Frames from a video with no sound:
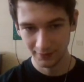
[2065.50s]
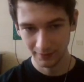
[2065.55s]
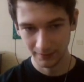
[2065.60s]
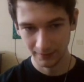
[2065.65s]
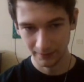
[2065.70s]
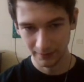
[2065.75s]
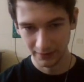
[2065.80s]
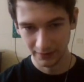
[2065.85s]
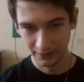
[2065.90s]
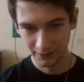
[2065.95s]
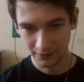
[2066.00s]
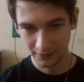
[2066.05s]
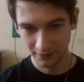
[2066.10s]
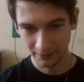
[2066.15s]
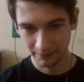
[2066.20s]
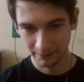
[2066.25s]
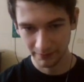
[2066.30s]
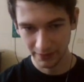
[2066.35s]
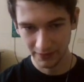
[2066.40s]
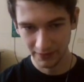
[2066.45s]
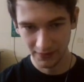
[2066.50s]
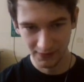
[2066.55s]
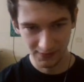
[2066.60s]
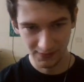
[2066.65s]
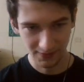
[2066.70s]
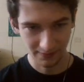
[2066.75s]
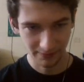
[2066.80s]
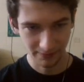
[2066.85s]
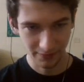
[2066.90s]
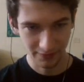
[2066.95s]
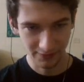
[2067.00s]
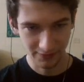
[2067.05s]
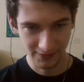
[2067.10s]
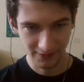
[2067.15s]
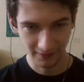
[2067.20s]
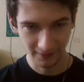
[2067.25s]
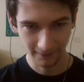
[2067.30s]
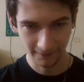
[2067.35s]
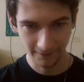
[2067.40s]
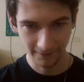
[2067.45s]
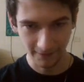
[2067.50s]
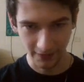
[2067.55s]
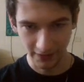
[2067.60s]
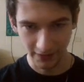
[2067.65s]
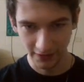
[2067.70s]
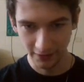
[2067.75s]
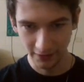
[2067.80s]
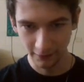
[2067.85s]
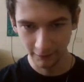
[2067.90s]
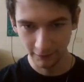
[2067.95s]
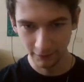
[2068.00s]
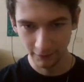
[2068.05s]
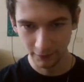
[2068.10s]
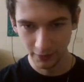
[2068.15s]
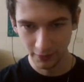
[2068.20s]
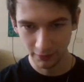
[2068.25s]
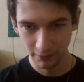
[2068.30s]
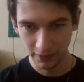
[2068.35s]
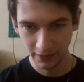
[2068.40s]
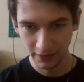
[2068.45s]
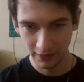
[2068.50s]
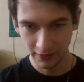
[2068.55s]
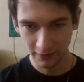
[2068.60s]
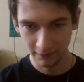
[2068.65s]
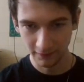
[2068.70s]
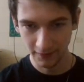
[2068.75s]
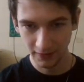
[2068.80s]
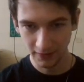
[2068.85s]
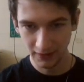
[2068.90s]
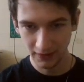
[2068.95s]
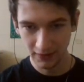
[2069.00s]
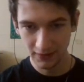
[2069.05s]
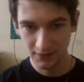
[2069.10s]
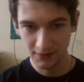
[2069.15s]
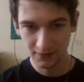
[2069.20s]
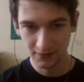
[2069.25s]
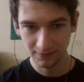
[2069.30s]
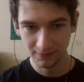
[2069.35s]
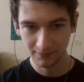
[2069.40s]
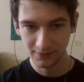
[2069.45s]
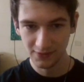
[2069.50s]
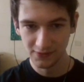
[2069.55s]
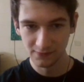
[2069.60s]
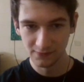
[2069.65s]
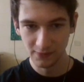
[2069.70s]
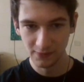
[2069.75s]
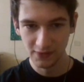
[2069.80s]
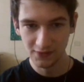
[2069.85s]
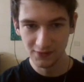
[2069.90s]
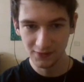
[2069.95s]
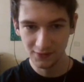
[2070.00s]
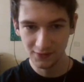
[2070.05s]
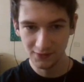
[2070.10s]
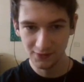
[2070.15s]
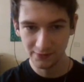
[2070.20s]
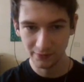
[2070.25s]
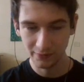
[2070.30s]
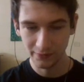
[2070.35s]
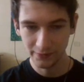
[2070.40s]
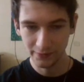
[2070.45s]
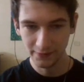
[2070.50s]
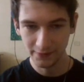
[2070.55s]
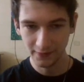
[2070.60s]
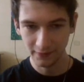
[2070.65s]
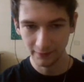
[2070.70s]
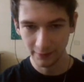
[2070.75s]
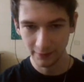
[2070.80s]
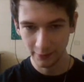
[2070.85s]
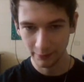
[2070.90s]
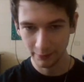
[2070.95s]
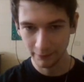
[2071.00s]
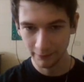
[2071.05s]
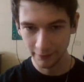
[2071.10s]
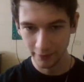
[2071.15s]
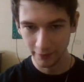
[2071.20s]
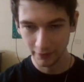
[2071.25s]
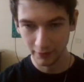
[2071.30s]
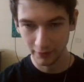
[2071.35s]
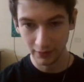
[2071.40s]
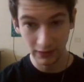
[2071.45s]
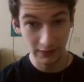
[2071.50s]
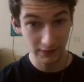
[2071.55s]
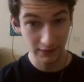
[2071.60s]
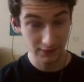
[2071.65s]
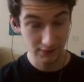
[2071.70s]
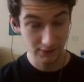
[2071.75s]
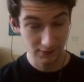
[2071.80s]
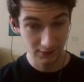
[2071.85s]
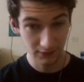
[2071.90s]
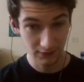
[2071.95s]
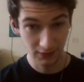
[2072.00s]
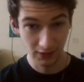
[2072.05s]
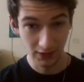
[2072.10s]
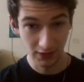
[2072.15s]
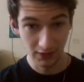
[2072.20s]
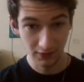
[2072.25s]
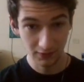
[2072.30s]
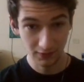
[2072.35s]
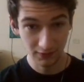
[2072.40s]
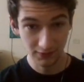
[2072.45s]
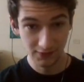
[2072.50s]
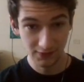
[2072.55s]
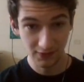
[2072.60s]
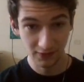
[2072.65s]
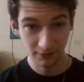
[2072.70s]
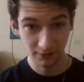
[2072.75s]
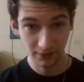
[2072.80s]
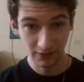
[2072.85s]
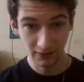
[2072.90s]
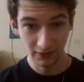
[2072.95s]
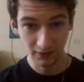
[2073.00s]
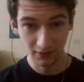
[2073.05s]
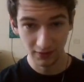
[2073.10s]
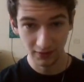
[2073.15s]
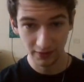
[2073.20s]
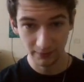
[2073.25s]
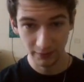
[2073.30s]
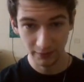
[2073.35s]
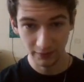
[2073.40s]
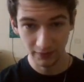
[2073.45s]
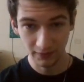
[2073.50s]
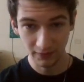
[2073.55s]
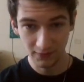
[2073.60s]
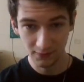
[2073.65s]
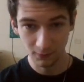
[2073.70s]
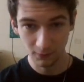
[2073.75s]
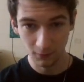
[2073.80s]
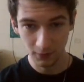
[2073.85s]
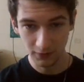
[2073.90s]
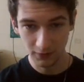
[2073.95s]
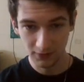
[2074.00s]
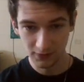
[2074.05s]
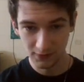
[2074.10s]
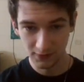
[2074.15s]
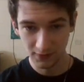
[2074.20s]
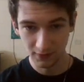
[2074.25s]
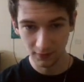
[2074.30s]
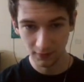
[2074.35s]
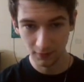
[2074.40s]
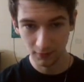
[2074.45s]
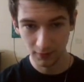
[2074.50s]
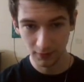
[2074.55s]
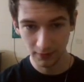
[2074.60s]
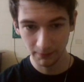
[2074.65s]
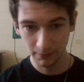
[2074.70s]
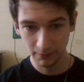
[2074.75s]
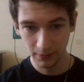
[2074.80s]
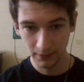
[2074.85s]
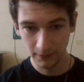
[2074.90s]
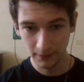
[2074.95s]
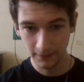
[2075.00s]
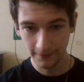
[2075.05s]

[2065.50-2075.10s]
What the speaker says: Alright, our biggest number is a 5, where we have 8 empty spaces, so we'll save him for last. Looks like we need a couple of these 1s to go up.